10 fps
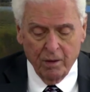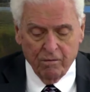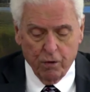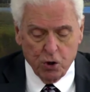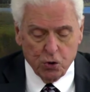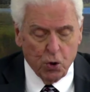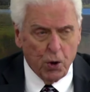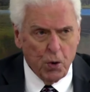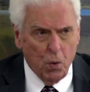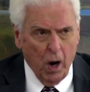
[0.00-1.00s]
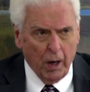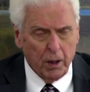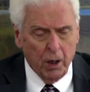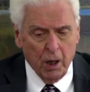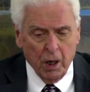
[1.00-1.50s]
Verse thirty-one.
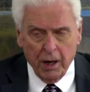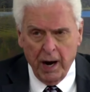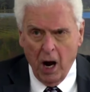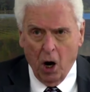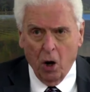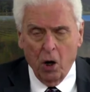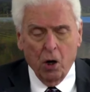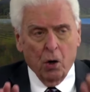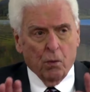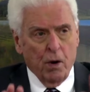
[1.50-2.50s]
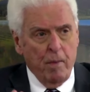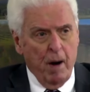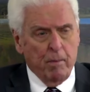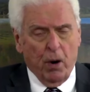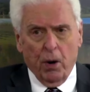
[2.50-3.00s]
Now,
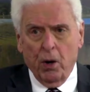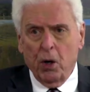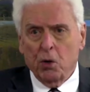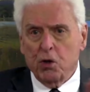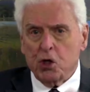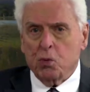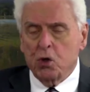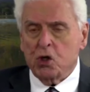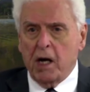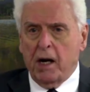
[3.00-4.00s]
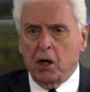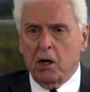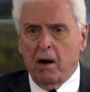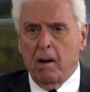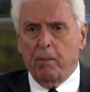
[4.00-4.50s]
remember, this was at the
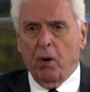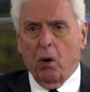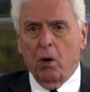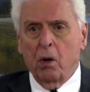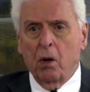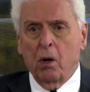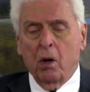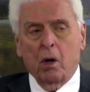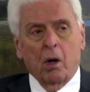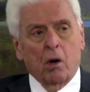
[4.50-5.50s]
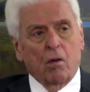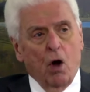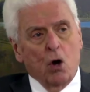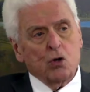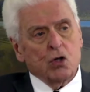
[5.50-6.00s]
temple.
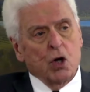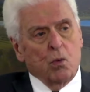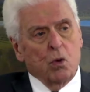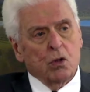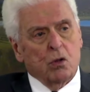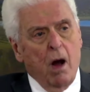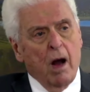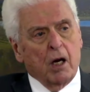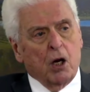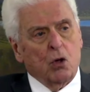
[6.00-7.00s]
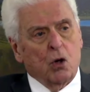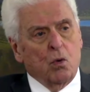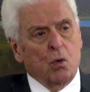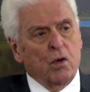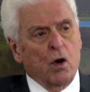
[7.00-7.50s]
Those he was talking to
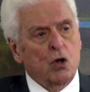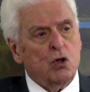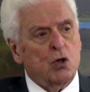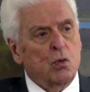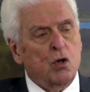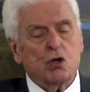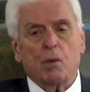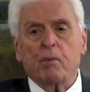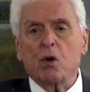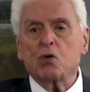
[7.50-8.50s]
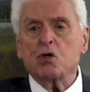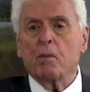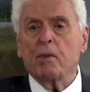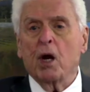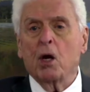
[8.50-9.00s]
were those who were supposed to
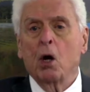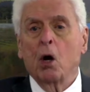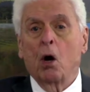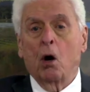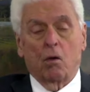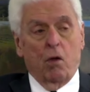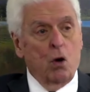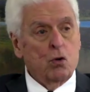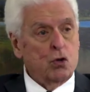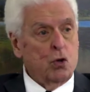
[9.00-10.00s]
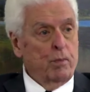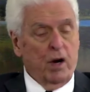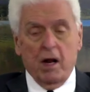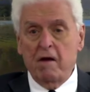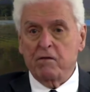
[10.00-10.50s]
be those who
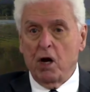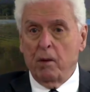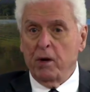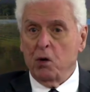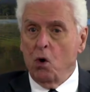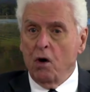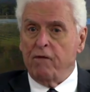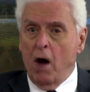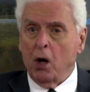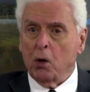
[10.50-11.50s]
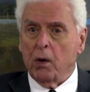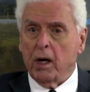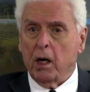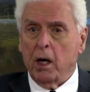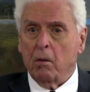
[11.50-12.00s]
believed him and were
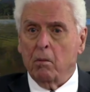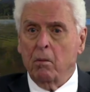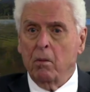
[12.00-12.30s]
following him.